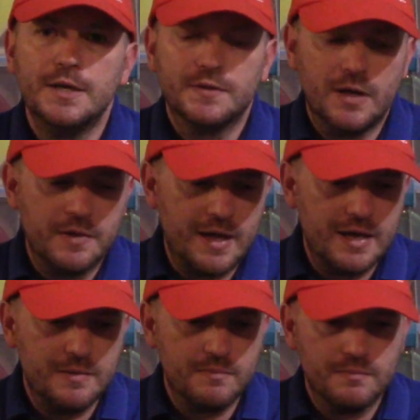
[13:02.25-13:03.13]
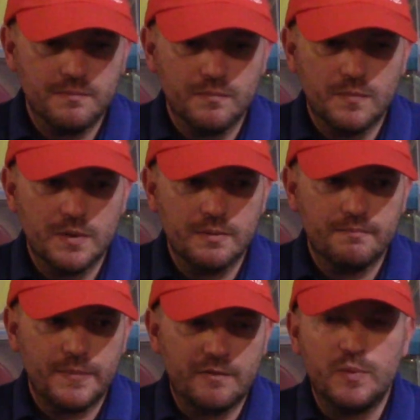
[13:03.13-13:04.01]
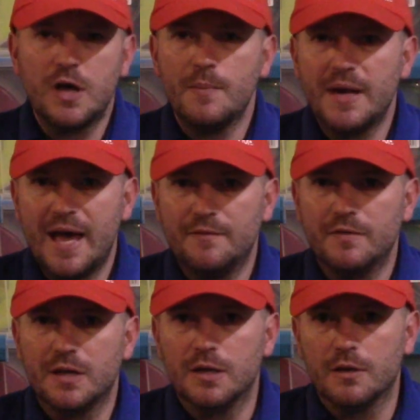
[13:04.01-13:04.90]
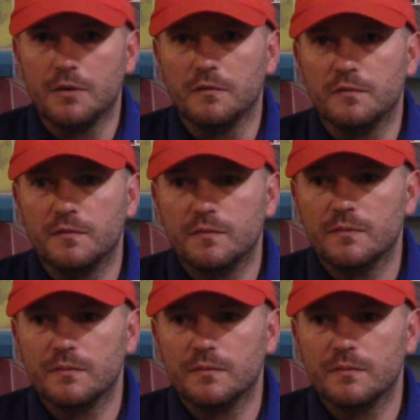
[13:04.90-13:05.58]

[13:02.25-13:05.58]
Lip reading: So I've become an advocate of,